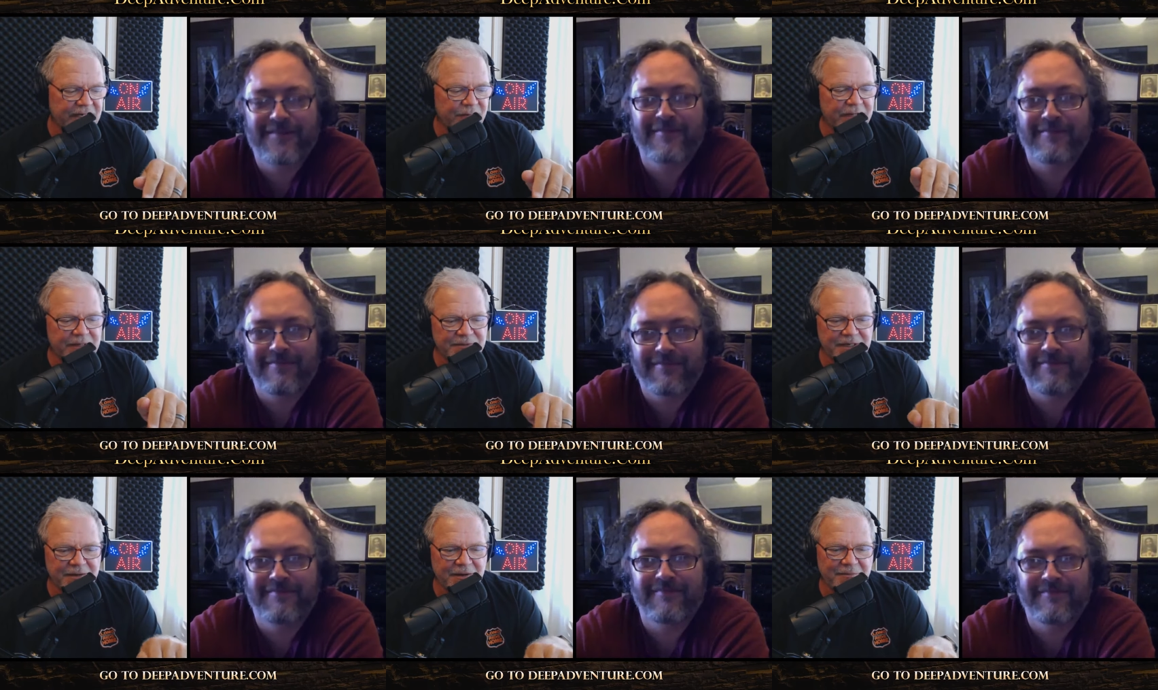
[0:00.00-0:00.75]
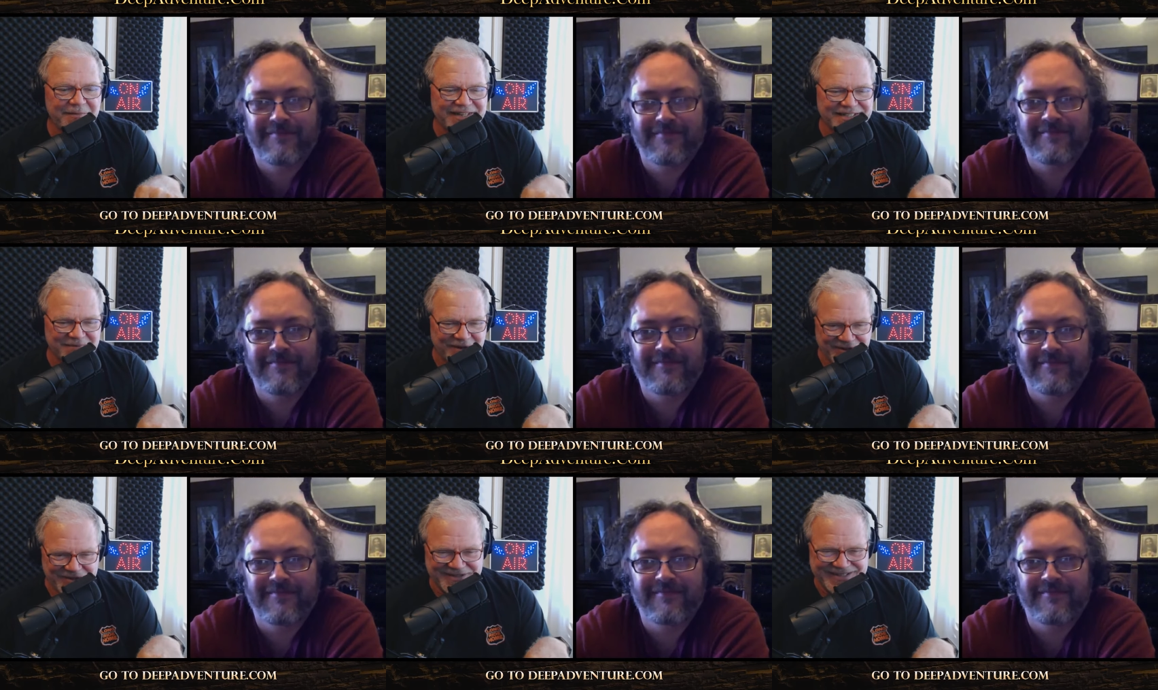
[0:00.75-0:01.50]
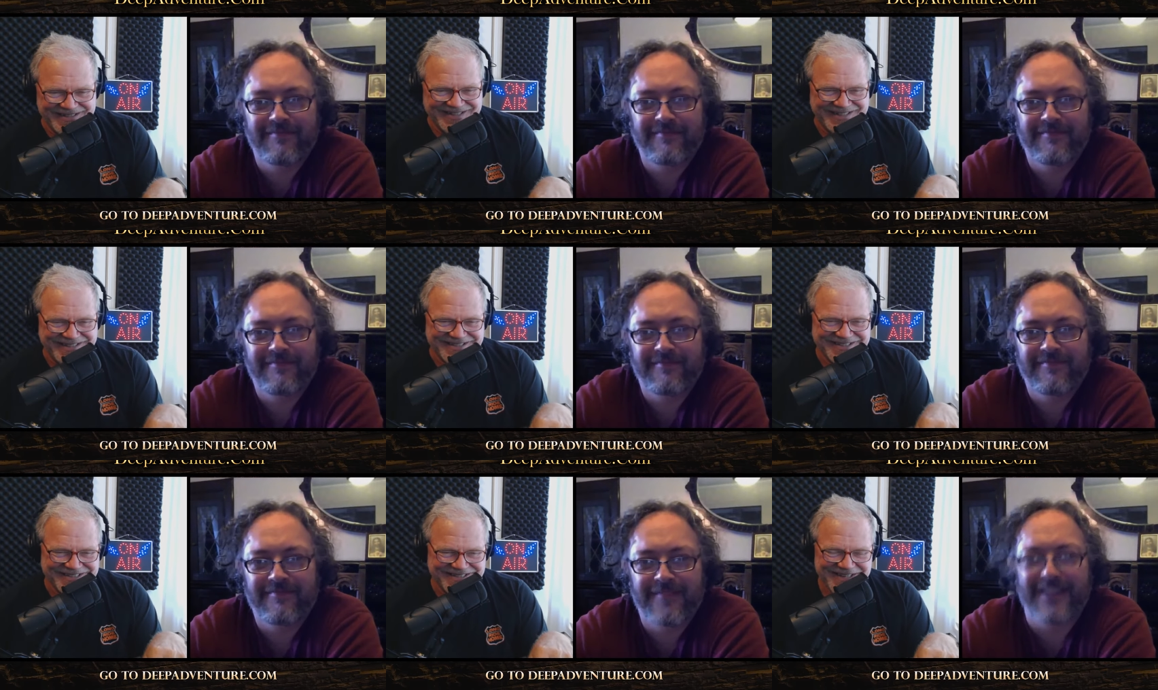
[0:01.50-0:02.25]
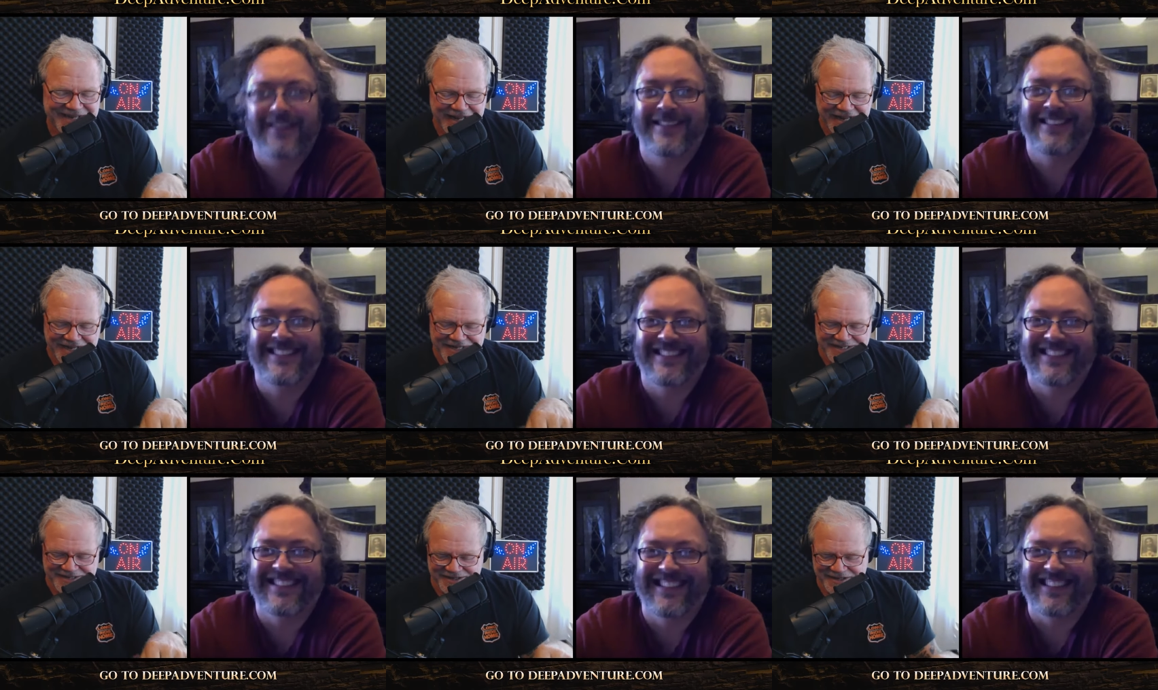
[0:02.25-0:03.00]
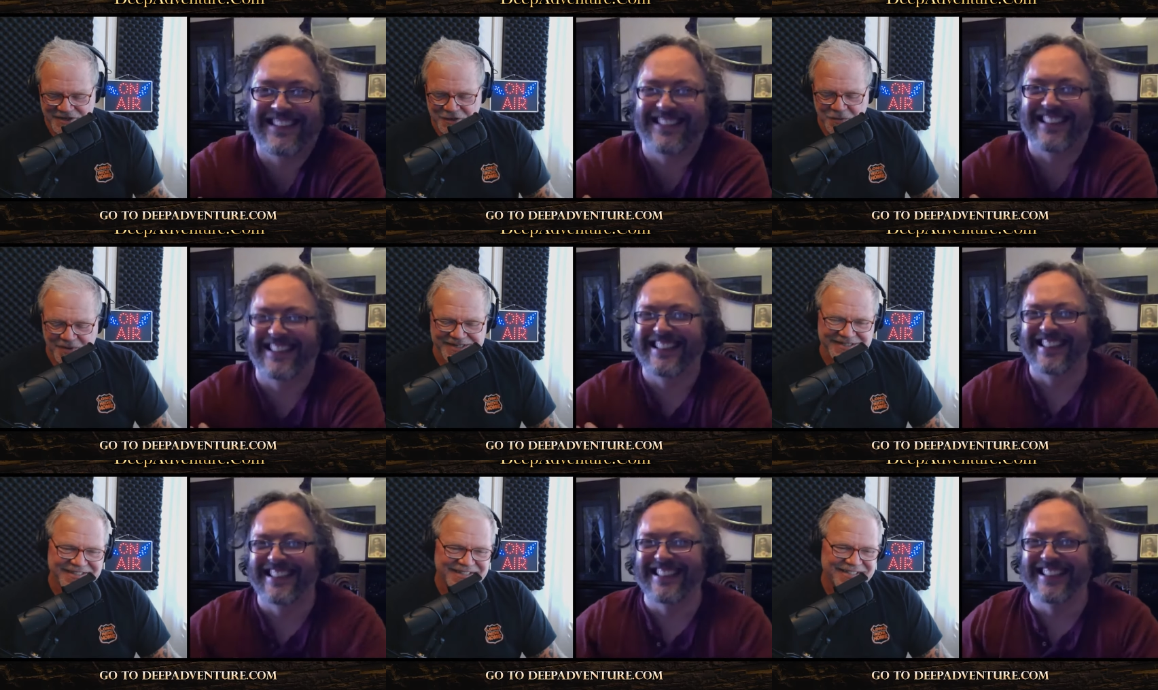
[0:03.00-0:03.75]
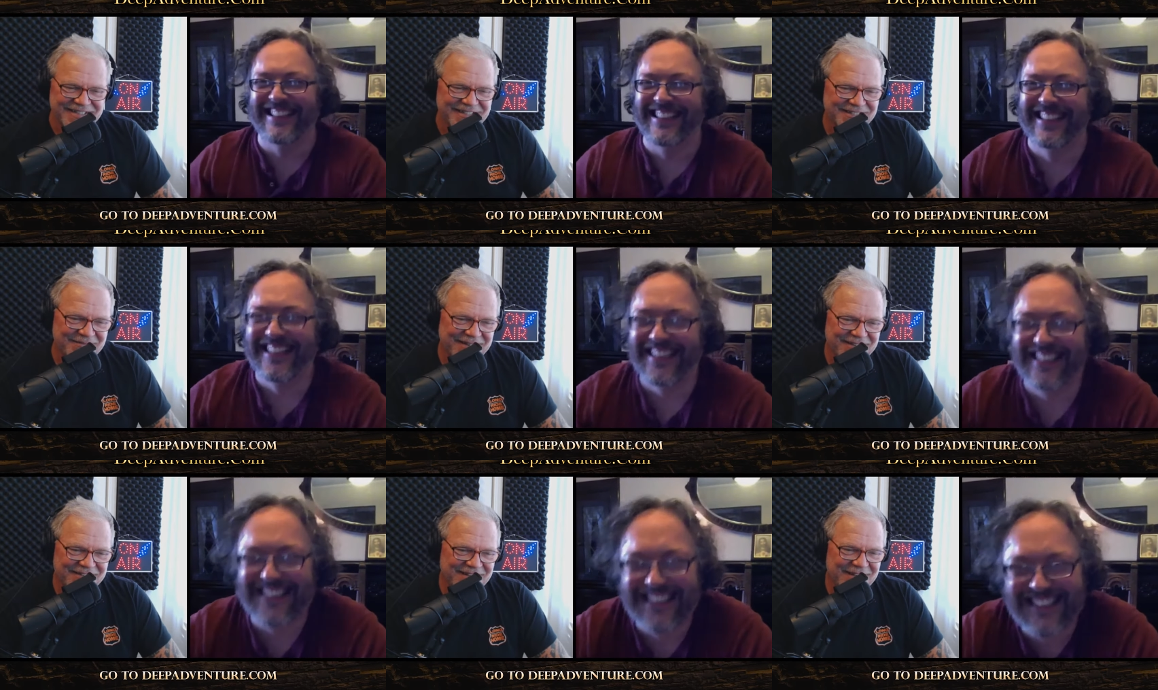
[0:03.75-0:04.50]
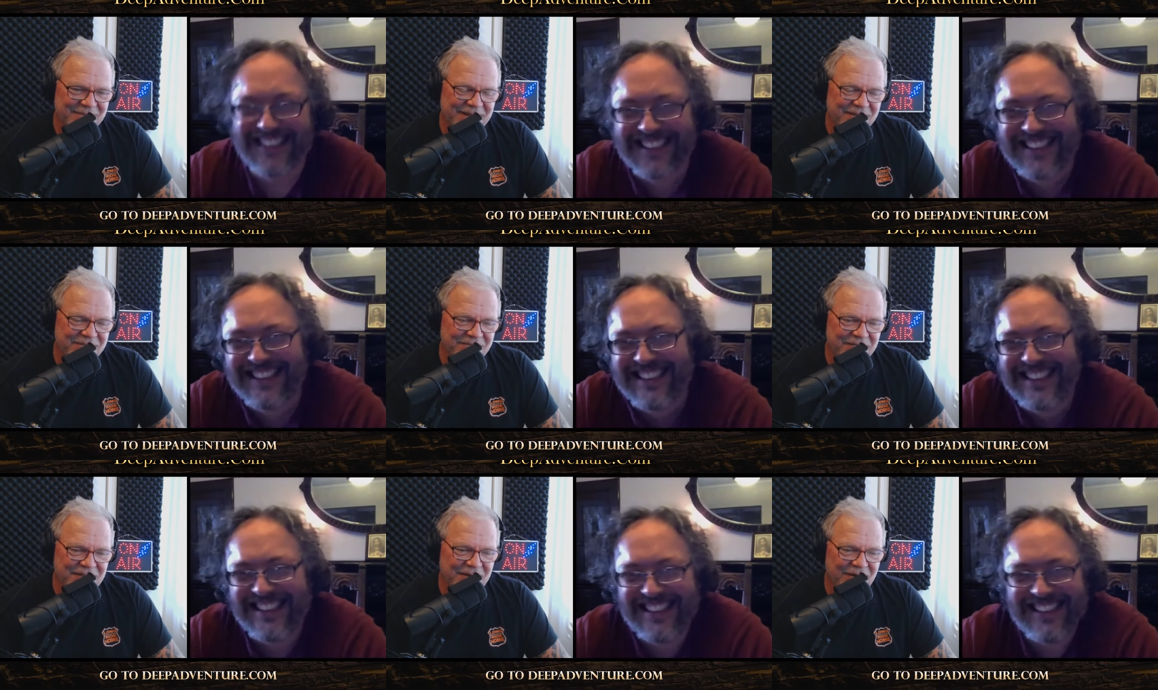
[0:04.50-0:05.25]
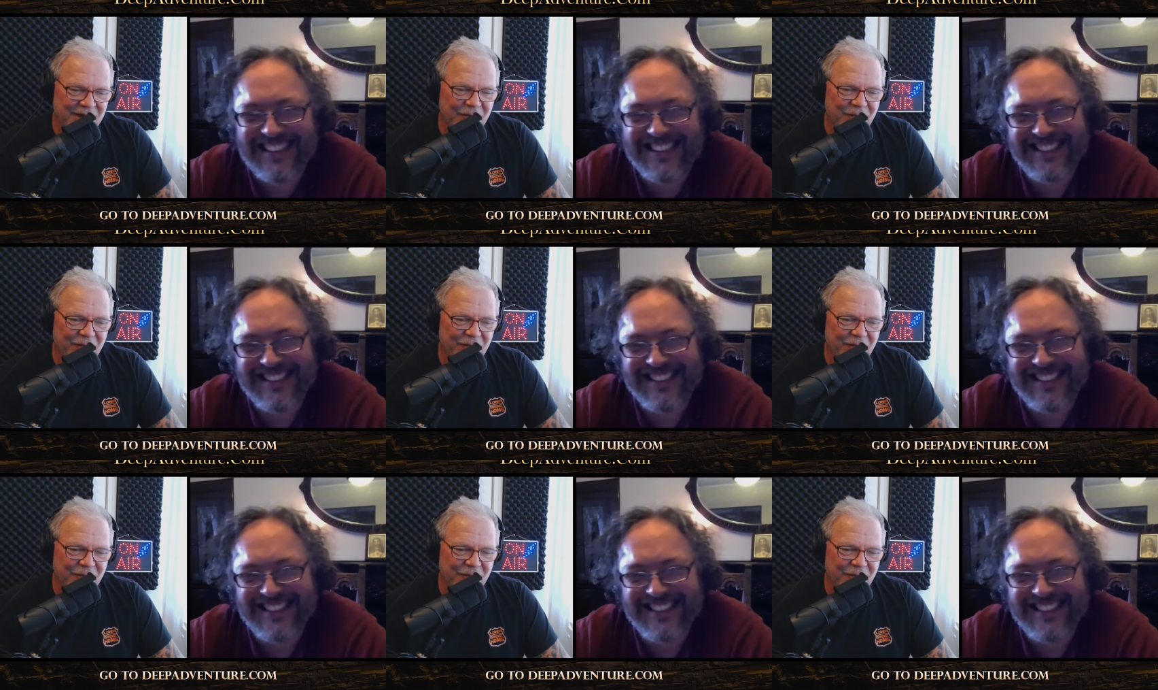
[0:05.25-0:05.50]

Speaker 1: And then we end up talking about baseball and, it's, and it, what it teaches us about, about you know, our